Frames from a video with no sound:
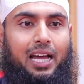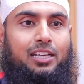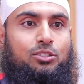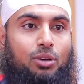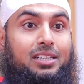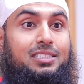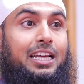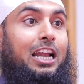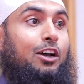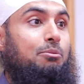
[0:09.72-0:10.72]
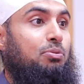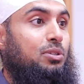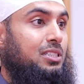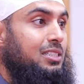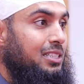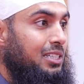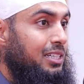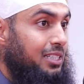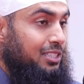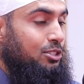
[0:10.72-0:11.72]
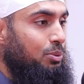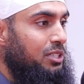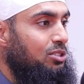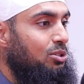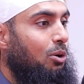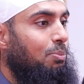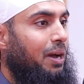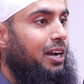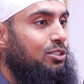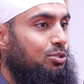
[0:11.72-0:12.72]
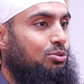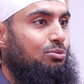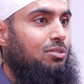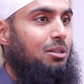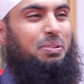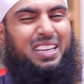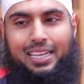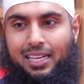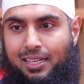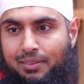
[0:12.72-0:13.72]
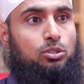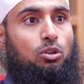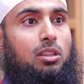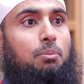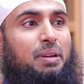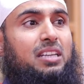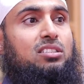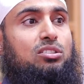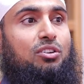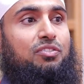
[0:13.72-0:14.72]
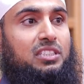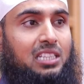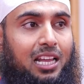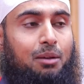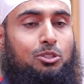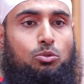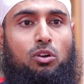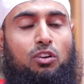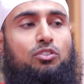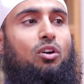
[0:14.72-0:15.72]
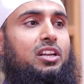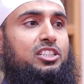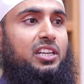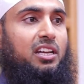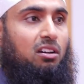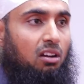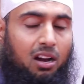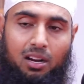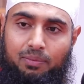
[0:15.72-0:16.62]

And to understand how important it is, we need to go back to the beginning. So the basis of Islam is one of knowledge and iqra.